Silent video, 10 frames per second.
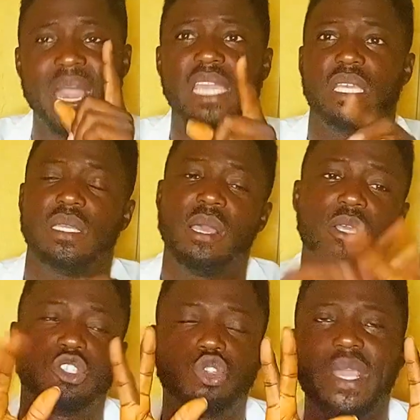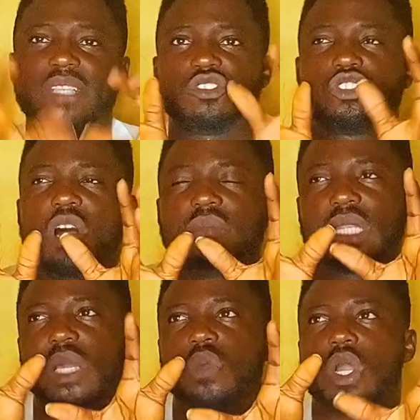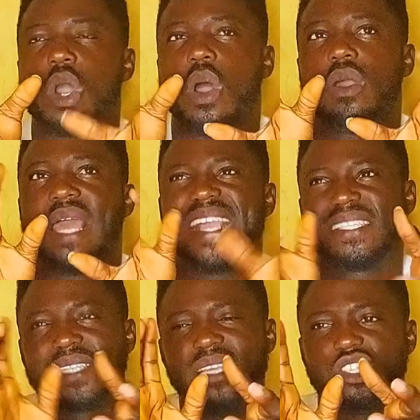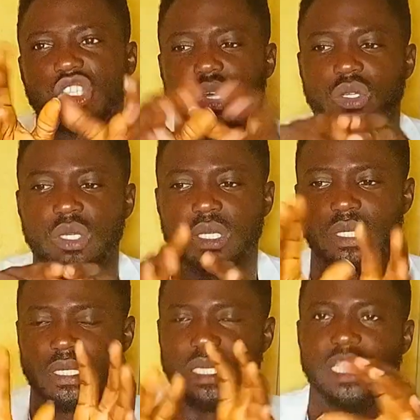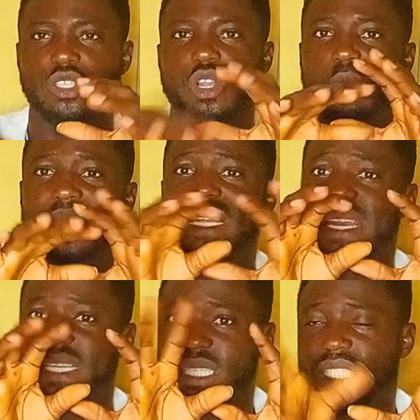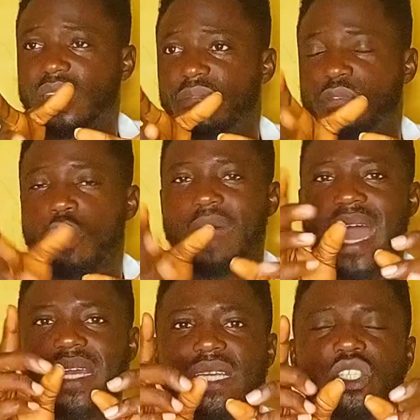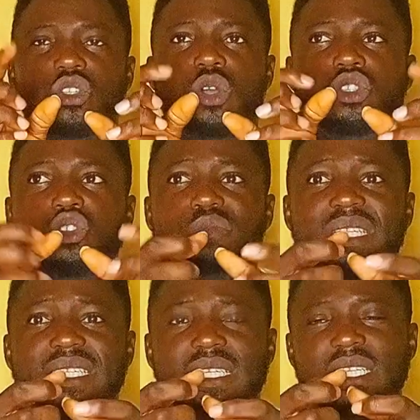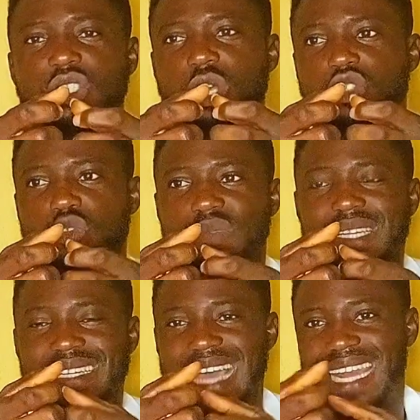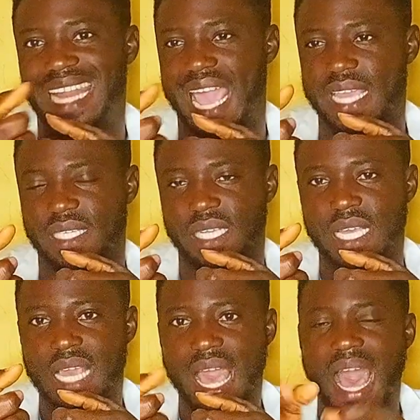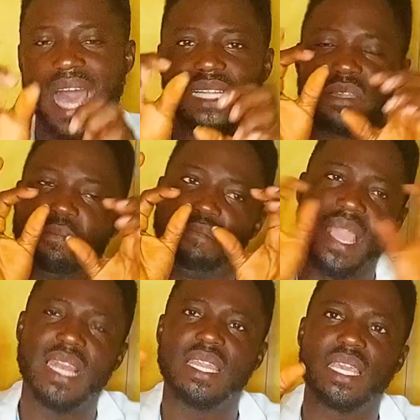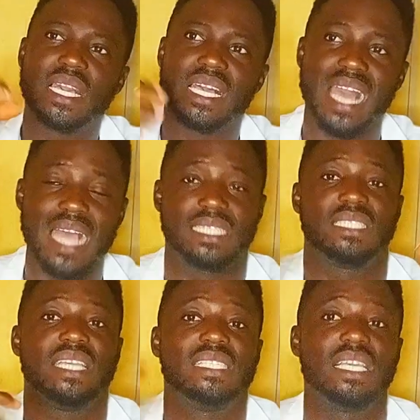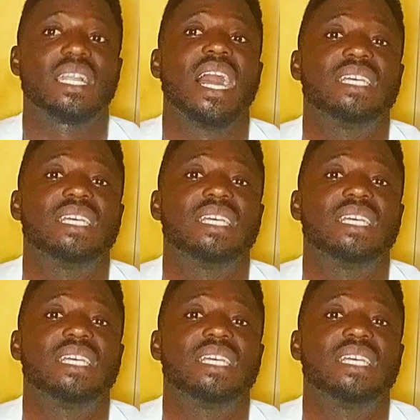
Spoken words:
by doing something we call extension. It's going to be in an extension form and it's going to be realigned. And mainly cast, there is a